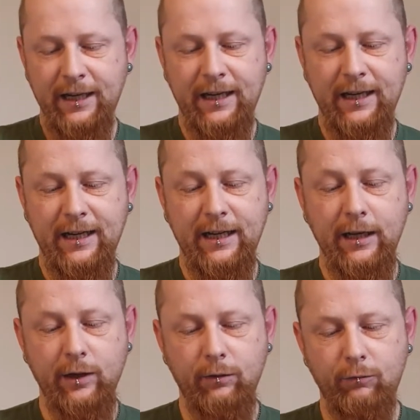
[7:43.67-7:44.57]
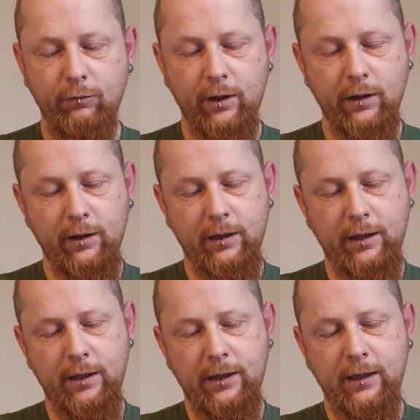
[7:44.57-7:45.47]
And rather
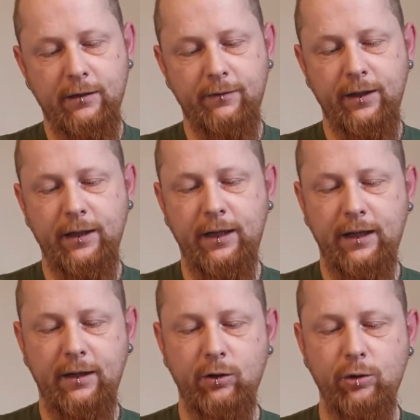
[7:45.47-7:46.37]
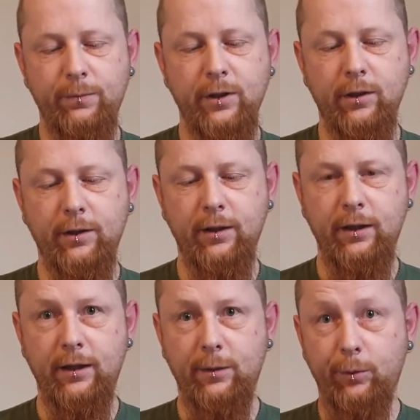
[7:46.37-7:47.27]
than having a loop knot
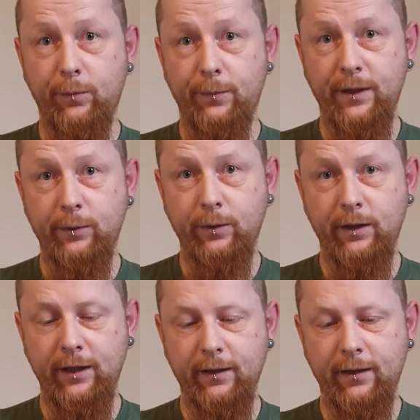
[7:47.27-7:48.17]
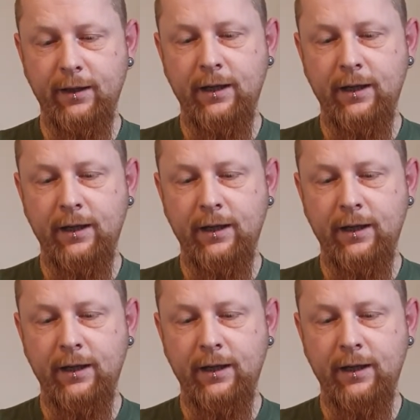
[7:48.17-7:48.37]
here with my hook length,